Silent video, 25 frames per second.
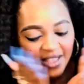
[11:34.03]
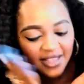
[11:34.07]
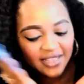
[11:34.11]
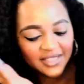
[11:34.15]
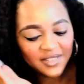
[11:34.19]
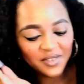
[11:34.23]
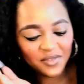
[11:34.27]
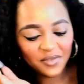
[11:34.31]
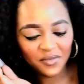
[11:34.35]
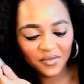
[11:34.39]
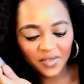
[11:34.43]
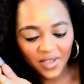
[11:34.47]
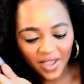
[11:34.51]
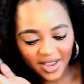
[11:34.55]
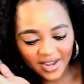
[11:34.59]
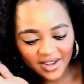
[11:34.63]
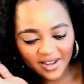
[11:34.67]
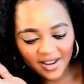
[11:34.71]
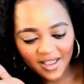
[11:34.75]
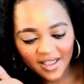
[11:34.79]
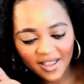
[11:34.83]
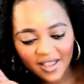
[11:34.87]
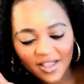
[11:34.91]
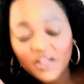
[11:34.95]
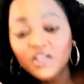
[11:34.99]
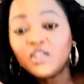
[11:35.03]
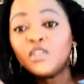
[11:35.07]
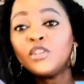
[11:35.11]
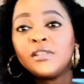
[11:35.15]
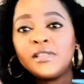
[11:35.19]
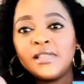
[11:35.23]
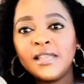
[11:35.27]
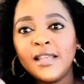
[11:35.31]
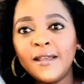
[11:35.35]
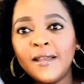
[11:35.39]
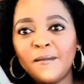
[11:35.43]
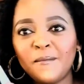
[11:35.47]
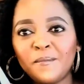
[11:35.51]
Savannah, you
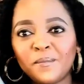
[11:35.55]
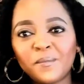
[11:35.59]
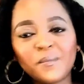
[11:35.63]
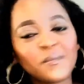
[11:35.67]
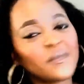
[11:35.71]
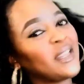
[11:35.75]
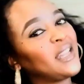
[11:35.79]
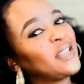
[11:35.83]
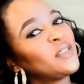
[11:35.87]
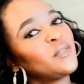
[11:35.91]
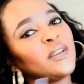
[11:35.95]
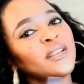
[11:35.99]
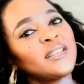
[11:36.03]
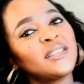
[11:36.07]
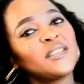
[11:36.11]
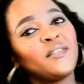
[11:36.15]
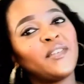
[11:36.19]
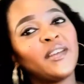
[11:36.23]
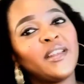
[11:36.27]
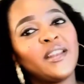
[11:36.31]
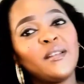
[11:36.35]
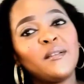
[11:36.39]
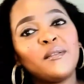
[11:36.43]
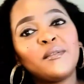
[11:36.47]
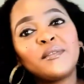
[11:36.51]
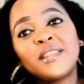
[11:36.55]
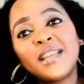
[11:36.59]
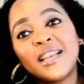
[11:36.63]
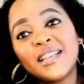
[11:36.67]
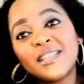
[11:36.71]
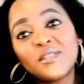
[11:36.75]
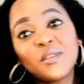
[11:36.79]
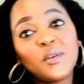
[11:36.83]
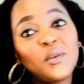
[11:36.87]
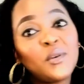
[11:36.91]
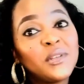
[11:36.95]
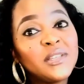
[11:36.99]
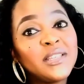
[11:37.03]
see? That's why Savannah
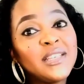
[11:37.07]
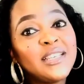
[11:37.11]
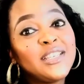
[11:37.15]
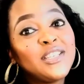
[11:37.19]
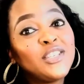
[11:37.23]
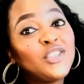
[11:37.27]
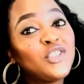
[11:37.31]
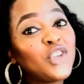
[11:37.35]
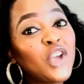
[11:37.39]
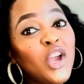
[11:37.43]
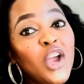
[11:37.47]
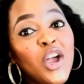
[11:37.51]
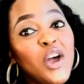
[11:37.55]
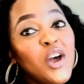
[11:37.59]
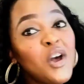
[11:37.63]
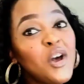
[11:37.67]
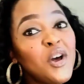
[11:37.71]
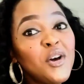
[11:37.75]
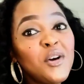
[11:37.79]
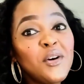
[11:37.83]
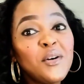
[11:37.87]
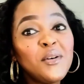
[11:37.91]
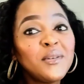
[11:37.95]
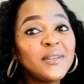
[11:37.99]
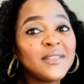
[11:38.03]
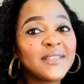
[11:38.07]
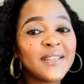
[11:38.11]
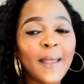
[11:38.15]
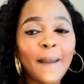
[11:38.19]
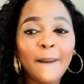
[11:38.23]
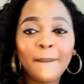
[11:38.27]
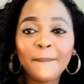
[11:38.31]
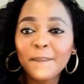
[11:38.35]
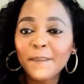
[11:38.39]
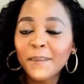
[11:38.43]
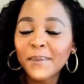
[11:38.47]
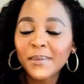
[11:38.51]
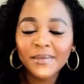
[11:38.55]
does all these jokes.
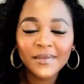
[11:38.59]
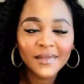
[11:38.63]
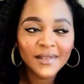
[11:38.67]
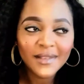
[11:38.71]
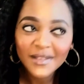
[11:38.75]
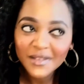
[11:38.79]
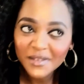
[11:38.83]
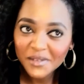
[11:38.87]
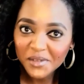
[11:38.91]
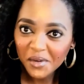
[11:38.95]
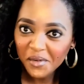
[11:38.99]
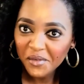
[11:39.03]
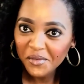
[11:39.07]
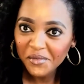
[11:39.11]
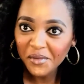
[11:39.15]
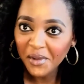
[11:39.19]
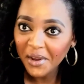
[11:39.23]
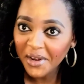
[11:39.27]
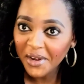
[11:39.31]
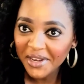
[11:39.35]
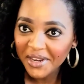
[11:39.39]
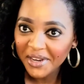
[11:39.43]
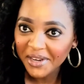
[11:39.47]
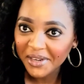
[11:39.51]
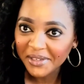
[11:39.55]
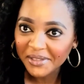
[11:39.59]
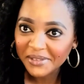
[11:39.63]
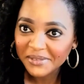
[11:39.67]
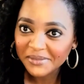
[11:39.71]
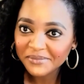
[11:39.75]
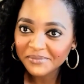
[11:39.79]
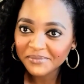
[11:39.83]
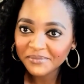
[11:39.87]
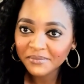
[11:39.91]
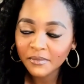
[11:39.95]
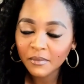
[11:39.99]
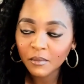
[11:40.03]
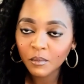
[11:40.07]
It's so
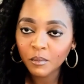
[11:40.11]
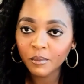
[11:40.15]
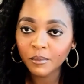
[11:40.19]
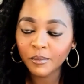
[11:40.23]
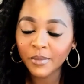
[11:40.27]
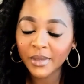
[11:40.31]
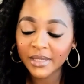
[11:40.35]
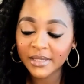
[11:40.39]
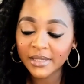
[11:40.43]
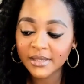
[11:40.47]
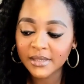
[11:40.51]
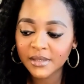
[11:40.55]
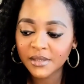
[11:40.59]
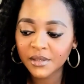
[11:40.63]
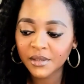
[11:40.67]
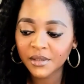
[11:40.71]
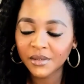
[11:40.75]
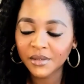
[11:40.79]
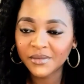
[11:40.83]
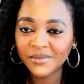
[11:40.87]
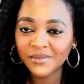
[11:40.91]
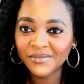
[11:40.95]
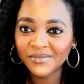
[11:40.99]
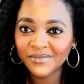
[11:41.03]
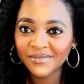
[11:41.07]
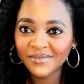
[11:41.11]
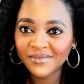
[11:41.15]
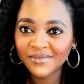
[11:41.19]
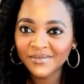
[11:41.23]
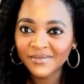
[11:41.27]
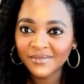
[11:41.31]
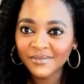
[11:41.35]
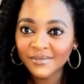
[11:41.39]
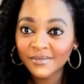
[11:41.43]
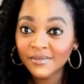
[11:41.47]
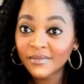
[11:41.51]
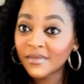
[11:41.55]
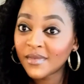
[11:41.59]
funny. But still,
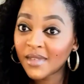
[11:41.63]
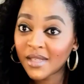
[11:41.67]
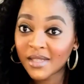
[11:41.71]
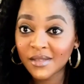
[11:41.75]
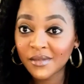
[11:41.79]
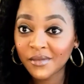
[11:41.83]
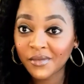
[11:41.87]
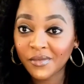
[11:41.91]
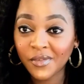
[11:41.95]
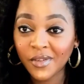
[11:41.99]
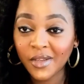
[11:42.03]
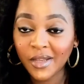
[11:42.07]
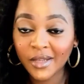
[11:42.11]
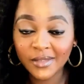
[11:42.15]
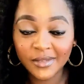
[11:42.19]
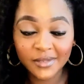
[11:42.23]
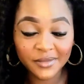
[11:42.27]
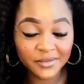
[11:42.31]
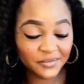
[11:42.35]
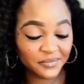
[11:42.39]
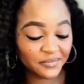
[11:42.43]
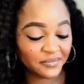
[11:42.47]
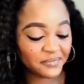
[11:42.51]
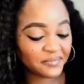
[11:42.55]
that's a fact.